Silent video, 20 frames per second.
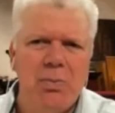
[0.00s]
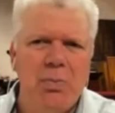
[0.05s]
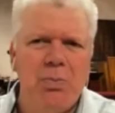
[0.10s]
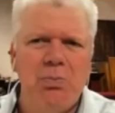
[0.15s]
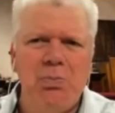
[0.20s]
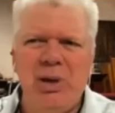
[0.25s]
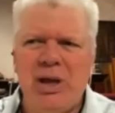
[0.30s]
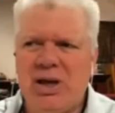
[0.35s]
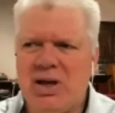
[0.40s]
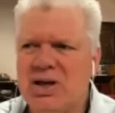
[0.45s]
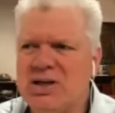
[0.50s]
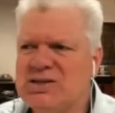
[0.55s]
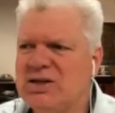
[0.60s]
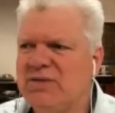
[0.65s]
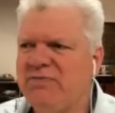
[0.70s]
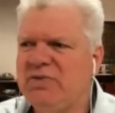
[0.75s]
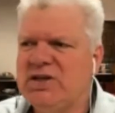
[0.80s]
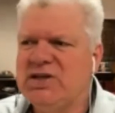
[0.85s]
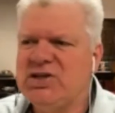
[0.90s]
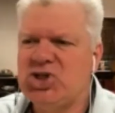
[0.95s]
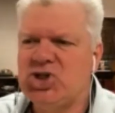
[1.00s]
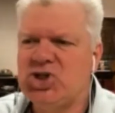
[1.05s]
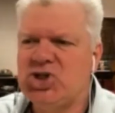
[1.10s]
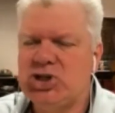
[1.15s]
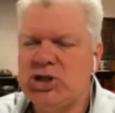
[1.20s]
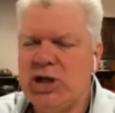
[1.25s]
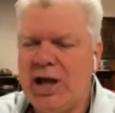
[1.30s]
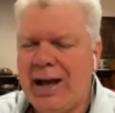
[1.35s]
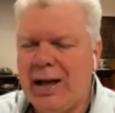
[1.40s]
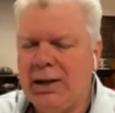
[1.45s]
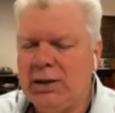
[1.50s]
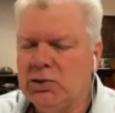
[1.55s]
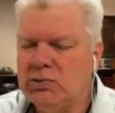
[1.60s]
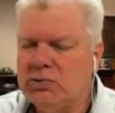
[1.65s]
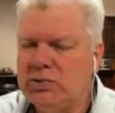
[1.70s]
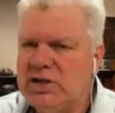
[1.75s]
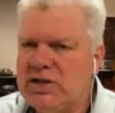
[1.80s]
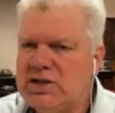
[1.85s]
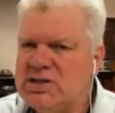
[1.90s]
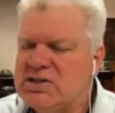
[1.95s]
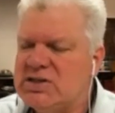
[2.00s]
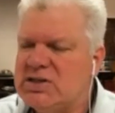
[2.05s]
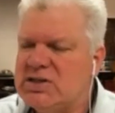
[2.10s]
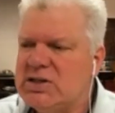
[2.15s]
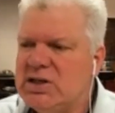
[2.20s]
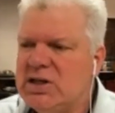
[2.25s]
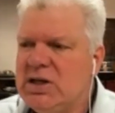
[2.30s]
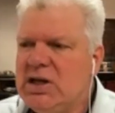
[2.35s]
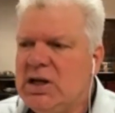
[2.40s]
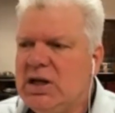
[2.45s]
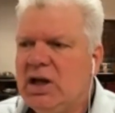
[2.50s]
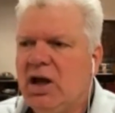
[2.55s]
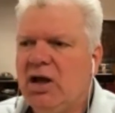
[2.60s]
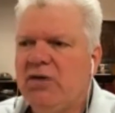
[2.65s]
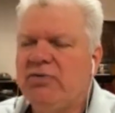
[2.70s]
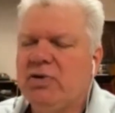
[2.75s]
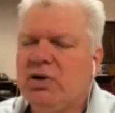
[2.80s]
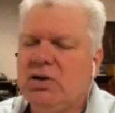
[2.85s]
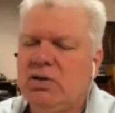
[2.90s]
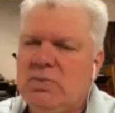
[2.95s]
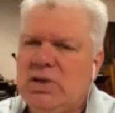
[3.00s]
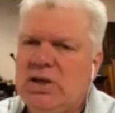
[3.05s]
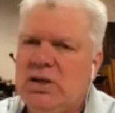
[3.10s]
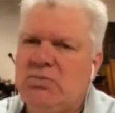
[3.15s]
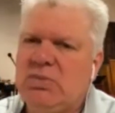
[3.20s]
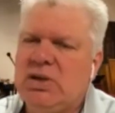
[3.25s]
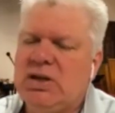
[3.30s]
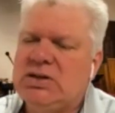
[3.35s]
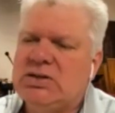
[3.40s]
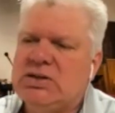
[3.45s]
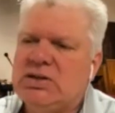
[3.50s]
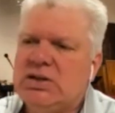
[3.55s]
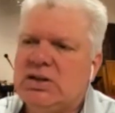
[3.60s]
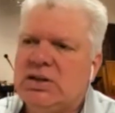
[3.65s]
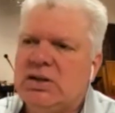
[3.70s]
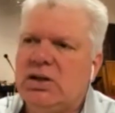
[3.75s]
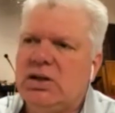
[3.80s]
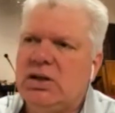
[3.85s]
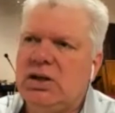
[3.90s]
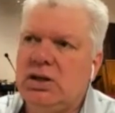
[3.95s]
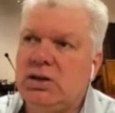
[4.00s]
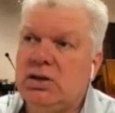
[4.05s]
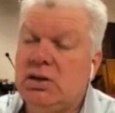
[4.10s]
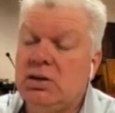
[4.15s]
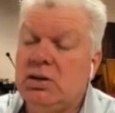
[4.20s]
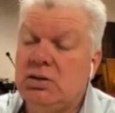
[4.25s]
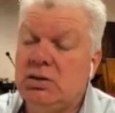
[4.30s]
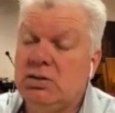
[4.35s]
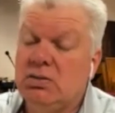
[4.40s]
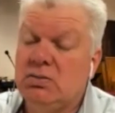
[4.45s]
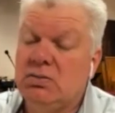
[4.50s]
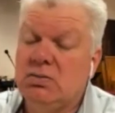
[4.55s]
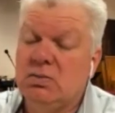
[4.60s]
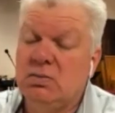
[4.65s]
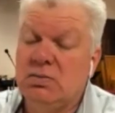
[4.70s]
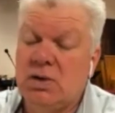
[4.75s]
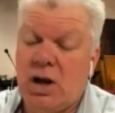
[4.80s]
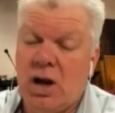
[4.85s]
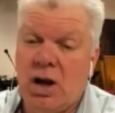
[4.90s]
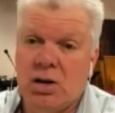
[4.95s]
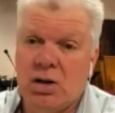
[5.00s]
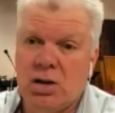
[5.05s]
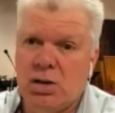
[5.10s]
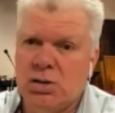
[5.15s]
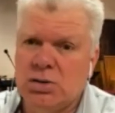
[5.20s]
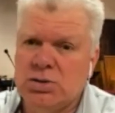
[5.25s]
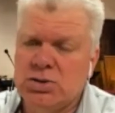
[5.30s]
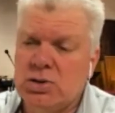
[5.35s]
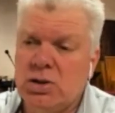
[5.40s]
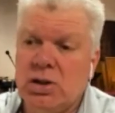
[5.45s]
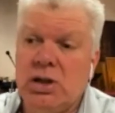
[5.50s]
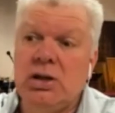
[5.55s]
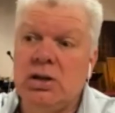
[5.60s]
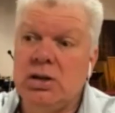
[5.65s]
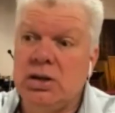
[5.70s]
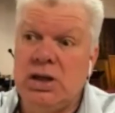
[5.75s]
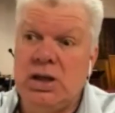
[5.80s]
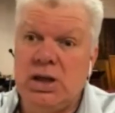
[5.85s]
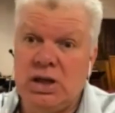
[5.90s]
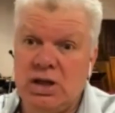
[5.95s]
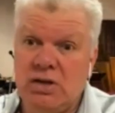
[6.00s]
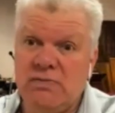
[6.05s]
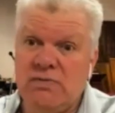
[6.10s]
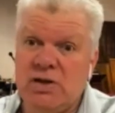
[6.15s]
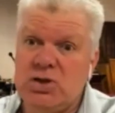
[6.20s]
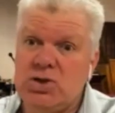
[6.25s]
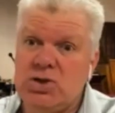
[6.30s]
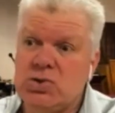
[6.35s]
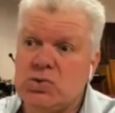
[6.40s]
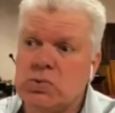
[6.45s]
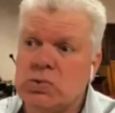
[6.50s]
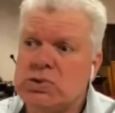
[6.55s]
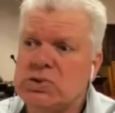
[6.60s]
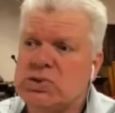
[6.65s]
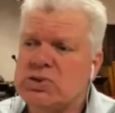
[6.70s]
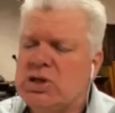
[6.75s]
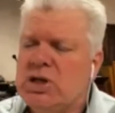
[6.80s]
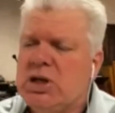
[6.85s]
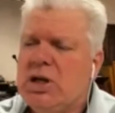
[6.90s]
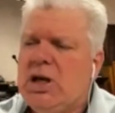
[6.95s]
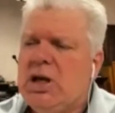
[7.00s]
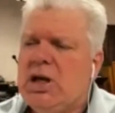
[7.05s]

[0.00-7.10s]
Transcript: because of the shallowness of commitment in our culture, in the individuals.